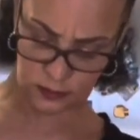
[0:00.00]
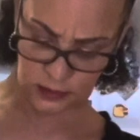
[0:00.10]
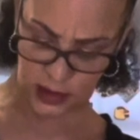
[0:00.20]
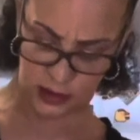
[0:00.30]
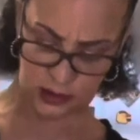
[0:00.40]

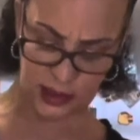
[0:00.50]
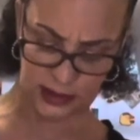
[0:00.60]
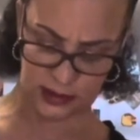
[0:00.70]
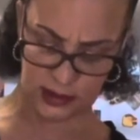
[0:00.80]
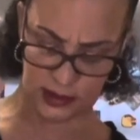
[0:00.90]
is
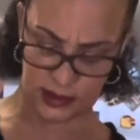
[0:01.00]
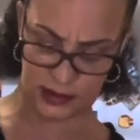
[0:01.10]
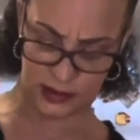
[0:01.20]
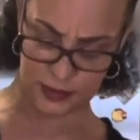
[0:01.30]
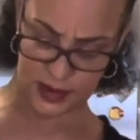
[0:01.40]
just
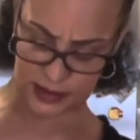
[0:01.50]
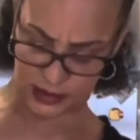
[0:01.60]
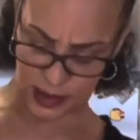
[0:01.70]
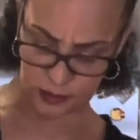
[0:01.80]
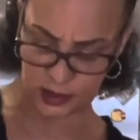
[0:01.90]
good to
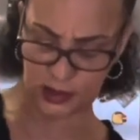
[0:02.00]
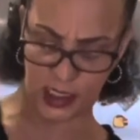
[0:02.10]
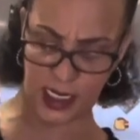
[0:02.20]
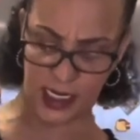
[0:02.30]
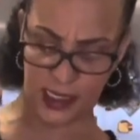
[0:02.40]
mix up with your
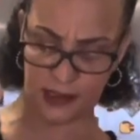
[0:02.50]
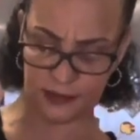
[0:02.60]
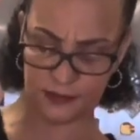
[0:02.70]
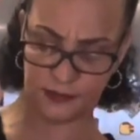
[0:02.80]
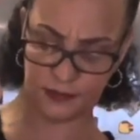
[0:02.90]
hand.
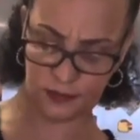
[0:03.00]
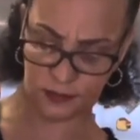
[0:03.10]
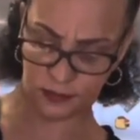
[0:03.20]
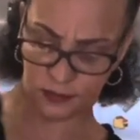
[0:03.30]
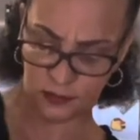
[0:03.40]

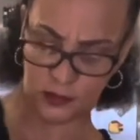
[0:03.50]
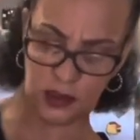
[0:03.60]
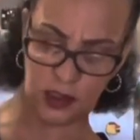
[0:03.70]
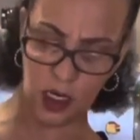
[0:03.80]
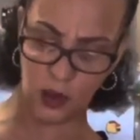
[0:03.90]

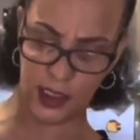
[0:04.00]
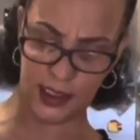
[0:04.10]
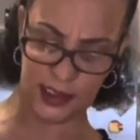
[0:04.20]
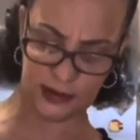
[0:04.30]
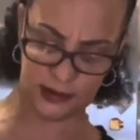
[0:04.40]
You know, it
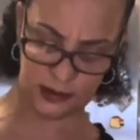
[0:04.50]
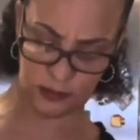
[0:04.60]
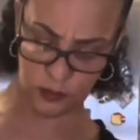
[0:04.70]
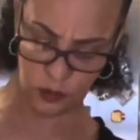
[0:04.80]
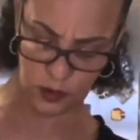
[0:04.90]
gets
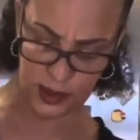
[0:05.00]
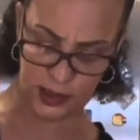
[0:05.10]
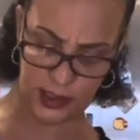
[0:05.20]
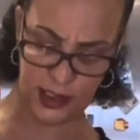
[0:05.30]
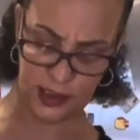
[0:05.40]

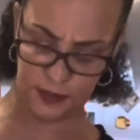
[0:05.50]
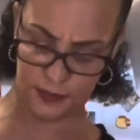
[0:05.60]
really